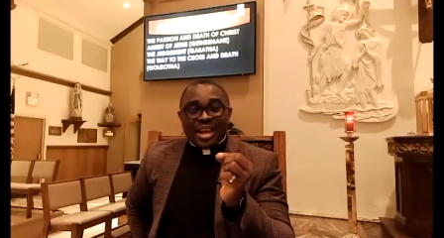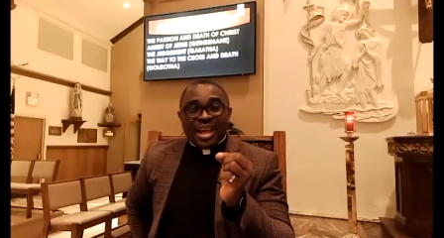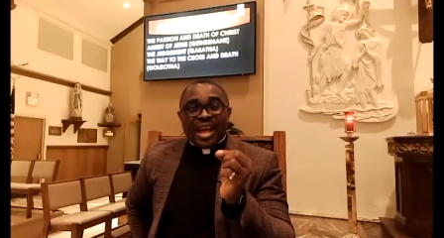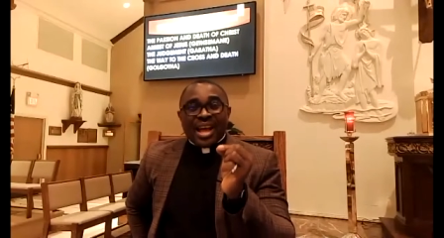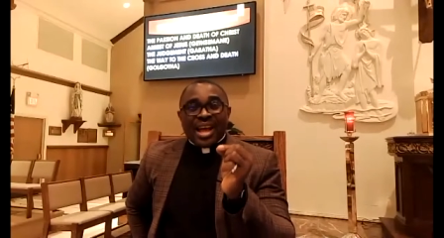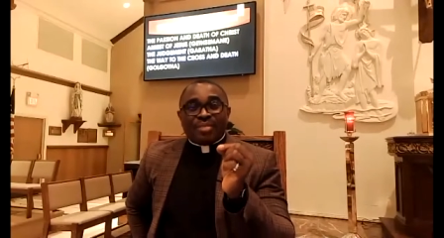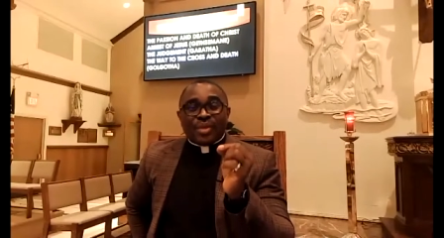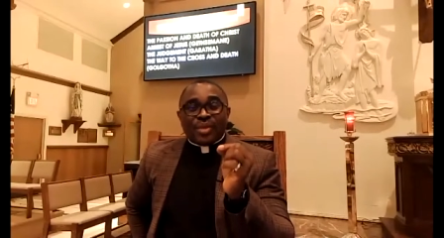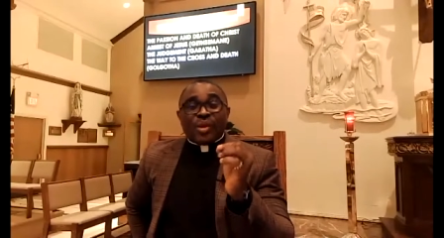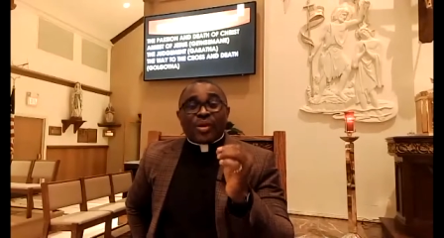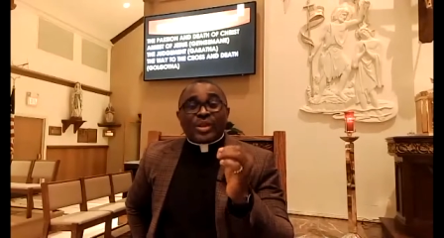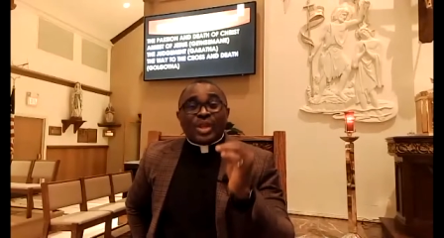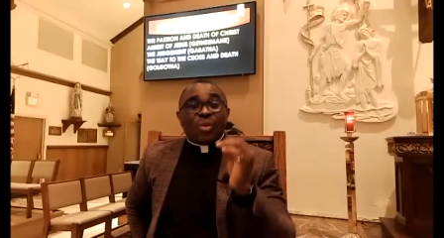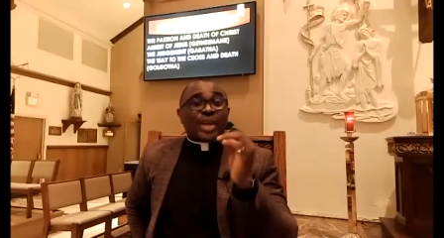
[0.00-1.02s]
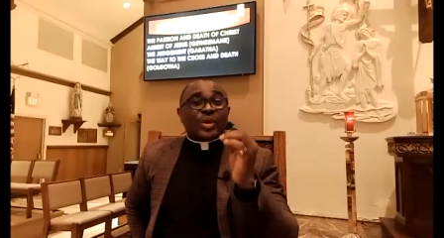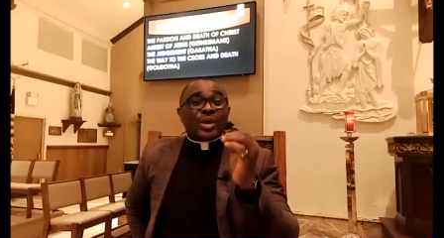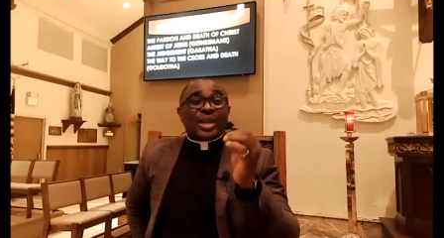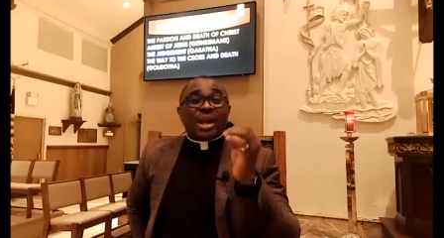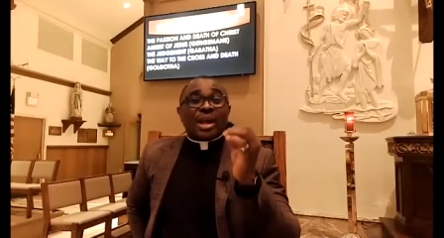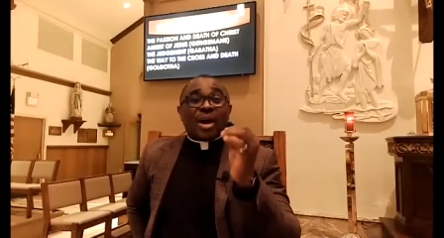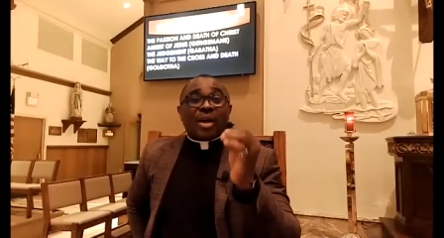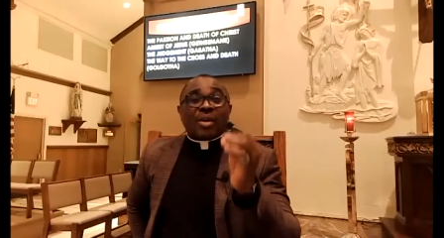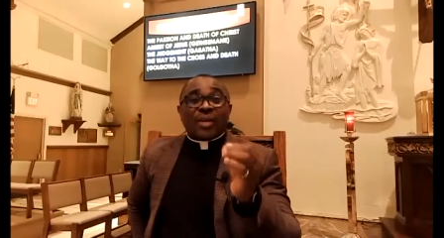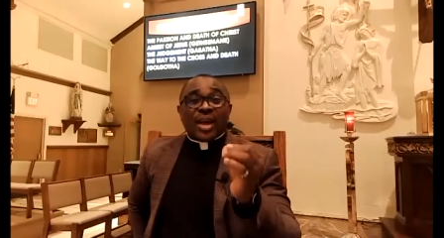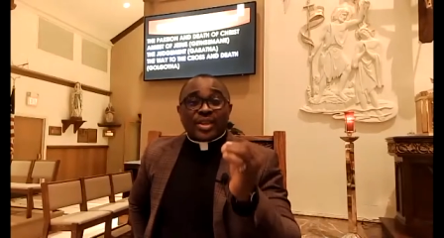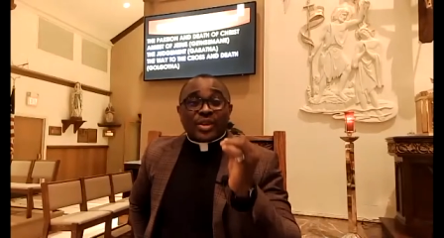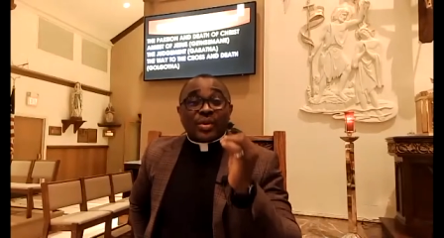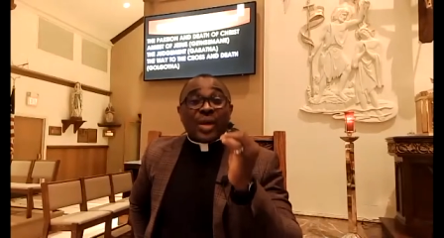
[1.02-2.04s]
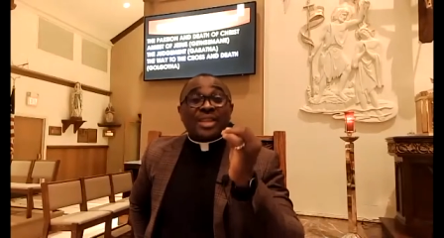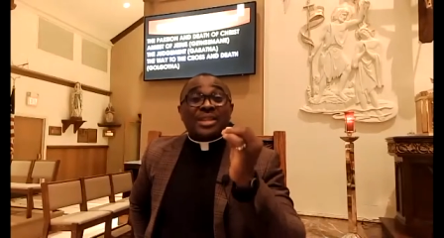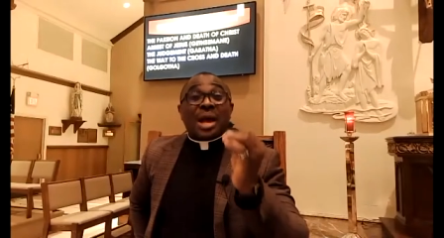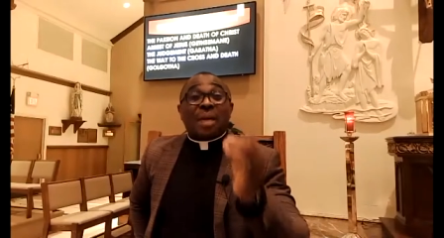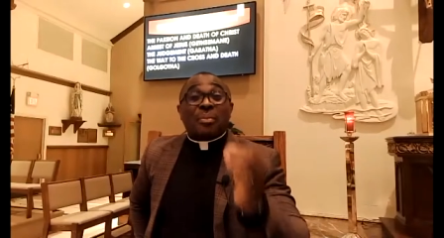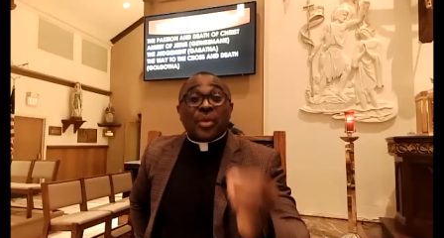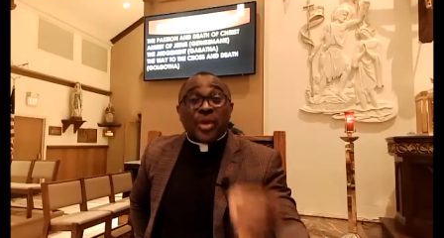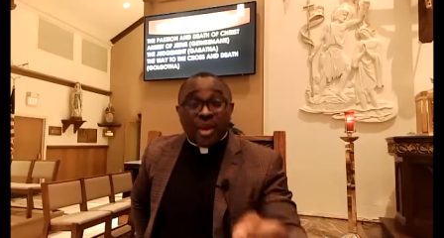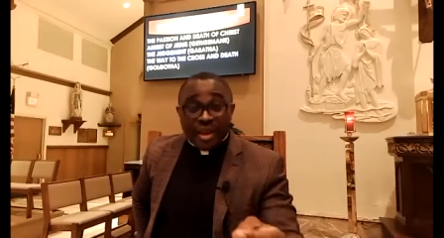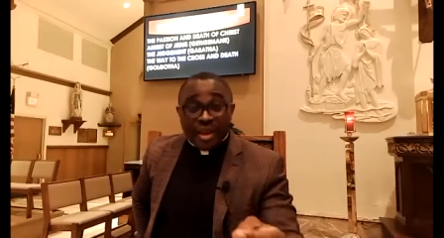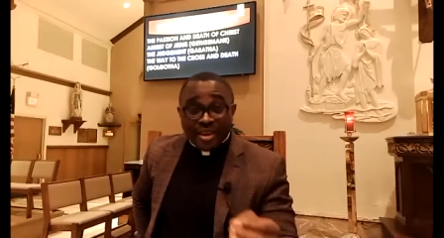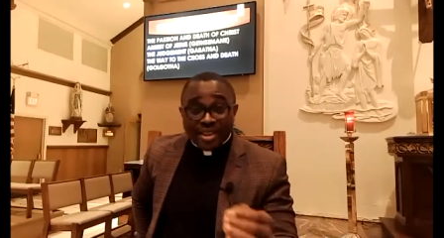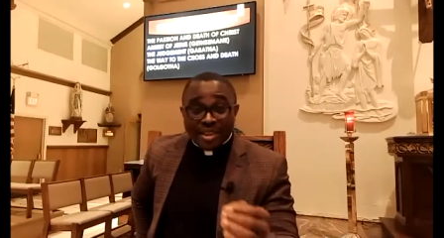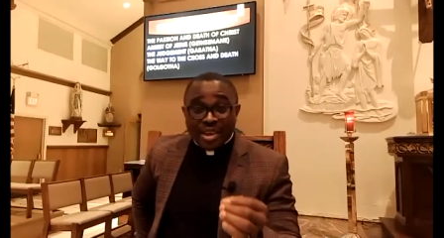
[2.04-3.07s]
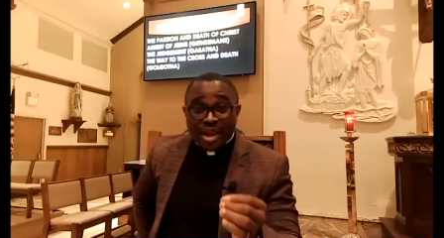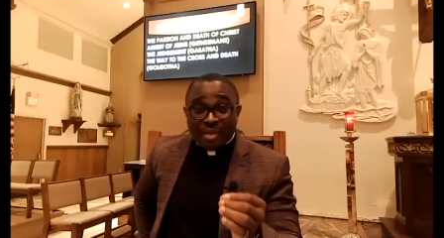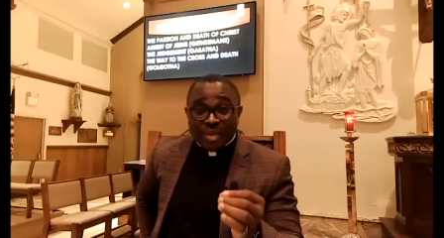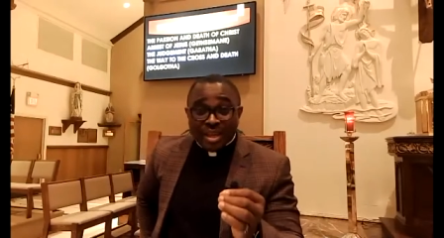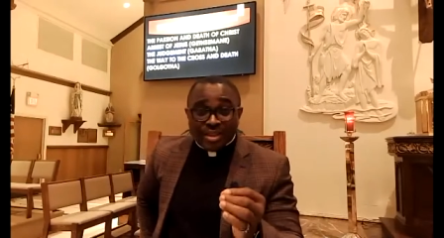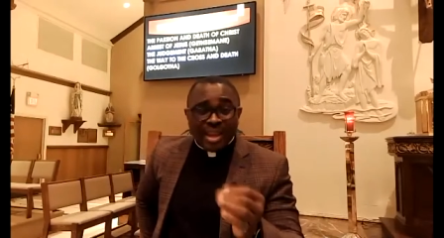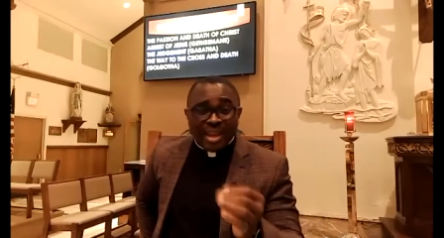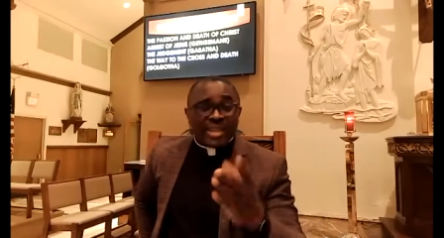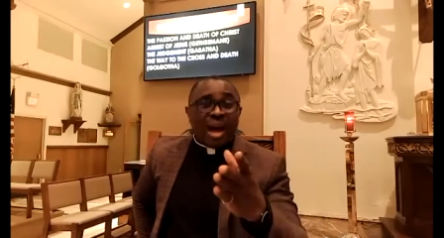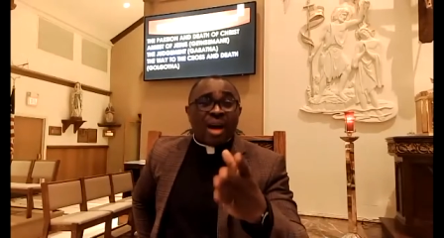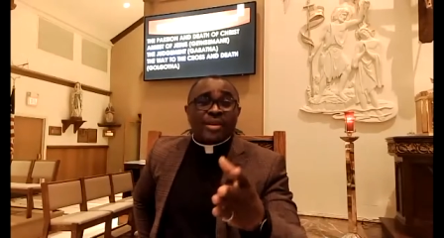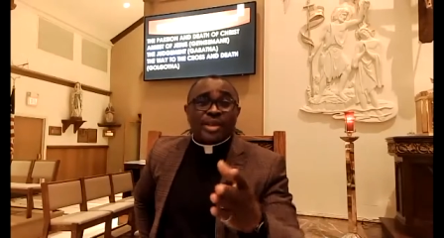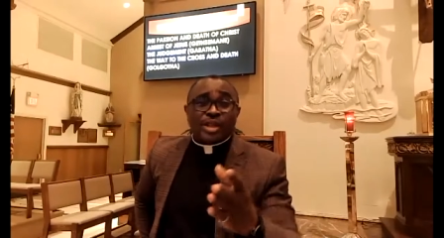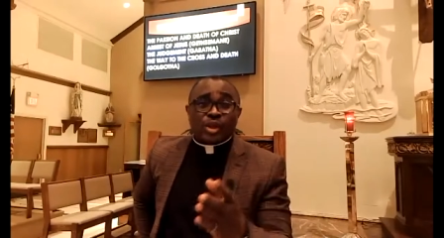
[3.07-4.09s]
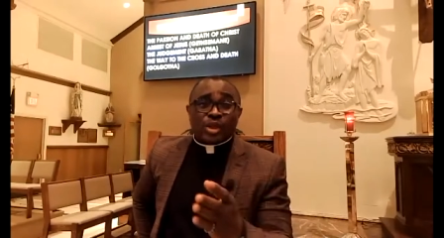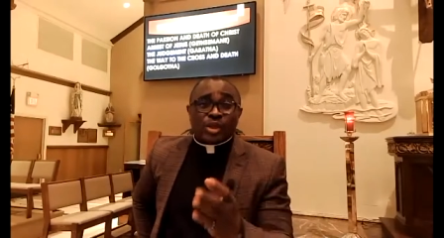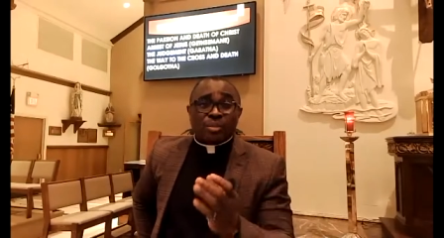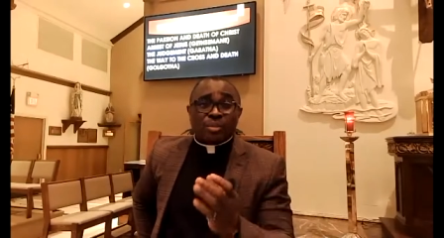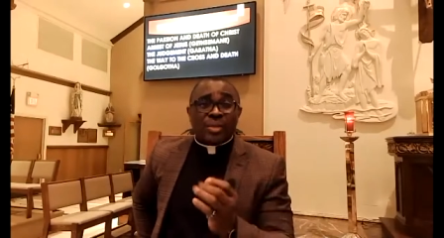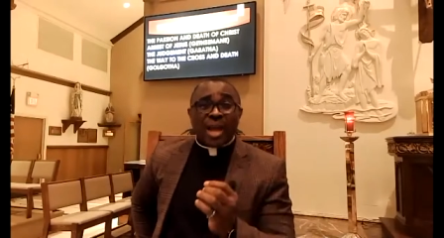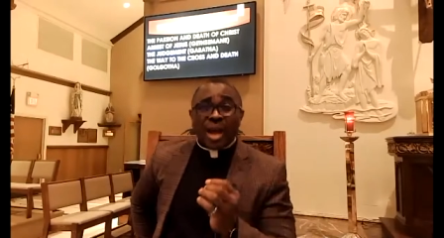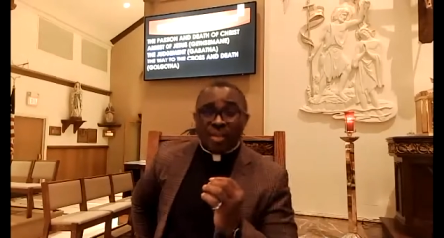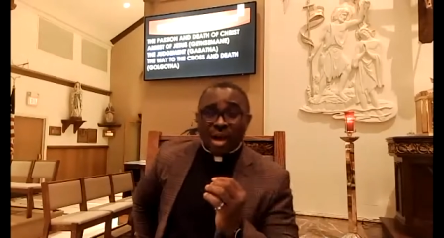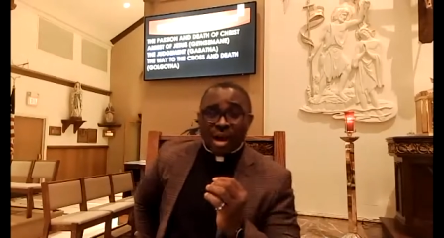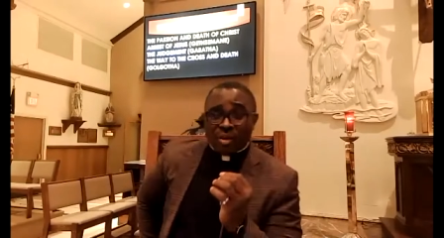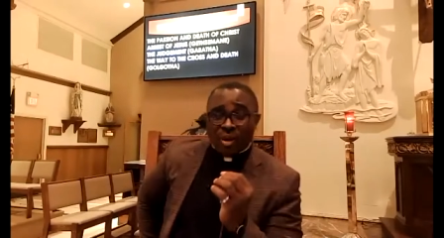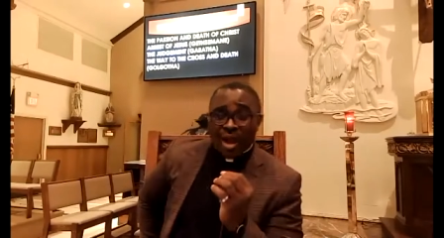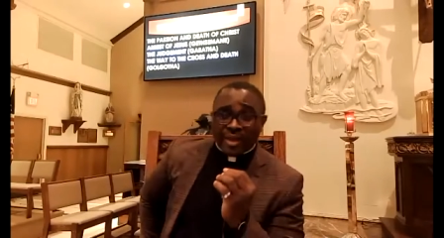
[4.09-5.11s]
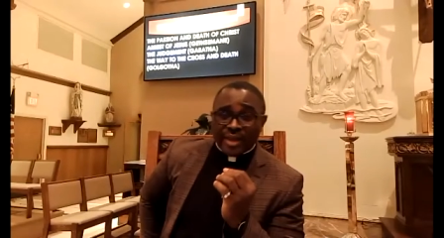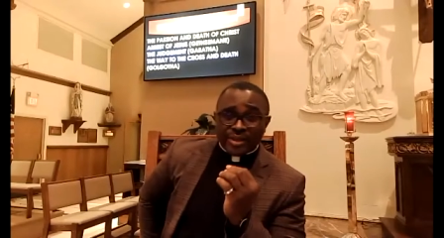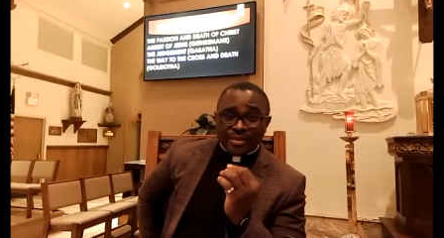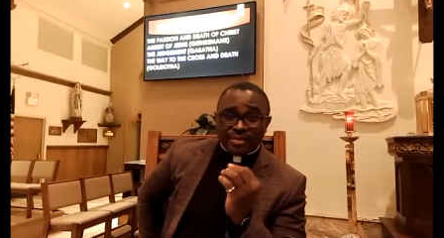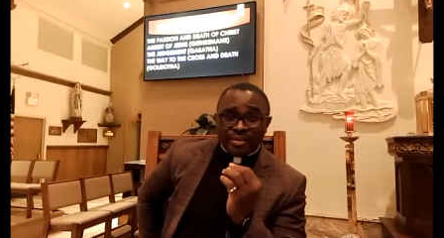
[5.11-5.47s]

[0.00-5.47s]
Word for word: And because they were talking about Christ, Christ appeared in their midst. Let our discussion be about Christ.